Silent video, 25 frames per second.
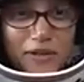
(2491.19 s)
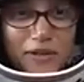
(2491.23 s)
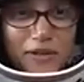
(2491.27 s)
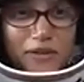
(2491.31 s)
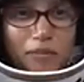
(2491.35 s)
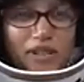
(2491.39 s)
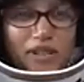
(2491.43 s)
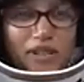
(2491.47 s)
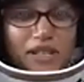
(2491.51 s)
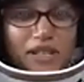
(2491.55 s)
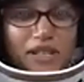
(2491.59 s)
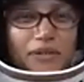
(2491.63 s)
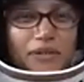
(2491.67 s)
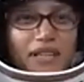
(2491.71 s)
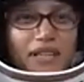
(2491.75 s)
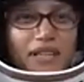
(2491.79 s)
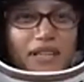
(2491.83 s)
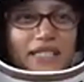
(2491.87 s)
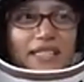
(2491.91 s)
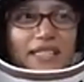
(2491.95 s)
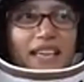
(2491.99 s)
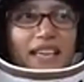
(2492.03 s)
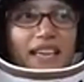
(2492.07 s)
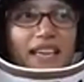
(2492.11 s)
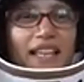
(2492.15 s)
One of the things
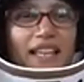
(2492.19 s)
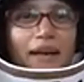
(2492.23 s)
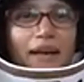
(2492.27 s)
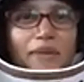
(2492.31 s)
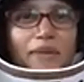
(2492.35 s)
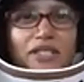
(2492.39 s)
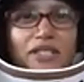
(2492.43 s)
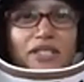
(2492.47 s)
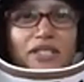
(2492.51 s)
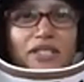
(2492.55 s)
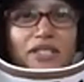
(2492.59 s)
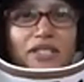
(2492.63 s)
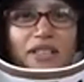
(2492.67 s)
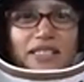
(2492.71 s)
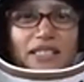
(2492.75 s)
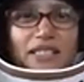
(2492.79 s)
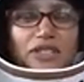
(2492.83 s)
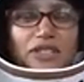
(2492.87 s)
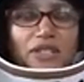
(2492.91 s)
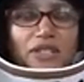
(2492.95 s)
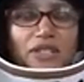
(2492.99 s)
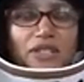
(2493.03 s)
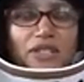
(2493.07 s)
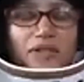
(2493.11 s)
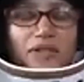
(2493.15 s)
that as a
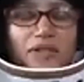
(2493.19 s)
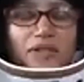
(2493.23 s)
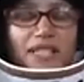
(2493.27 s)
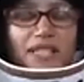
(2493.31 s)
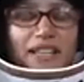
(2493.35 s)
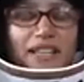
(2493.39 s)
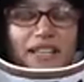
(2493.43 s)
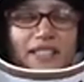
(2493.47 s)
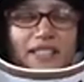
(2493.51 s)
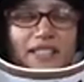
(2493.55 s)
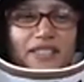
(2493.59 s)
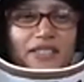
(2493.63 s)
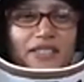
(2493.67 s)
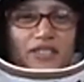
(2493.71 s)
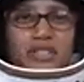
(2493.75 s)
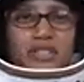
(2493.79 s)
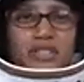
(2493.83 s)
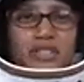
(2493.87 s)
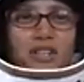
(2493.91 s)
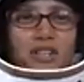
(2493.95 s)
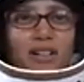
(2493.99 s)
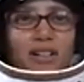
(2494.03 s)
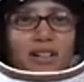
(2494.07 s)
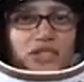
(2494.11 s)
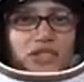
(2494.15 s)
geoscientist,
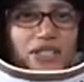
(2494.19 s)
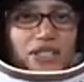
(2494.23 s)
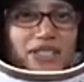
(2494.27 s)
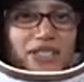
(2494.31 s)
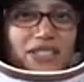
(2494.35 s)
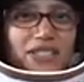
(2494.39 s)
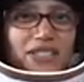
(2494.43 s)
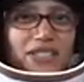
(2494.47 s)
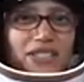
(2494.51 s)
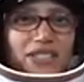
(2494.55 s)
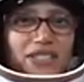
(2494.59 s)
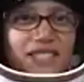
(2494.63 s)
geologist,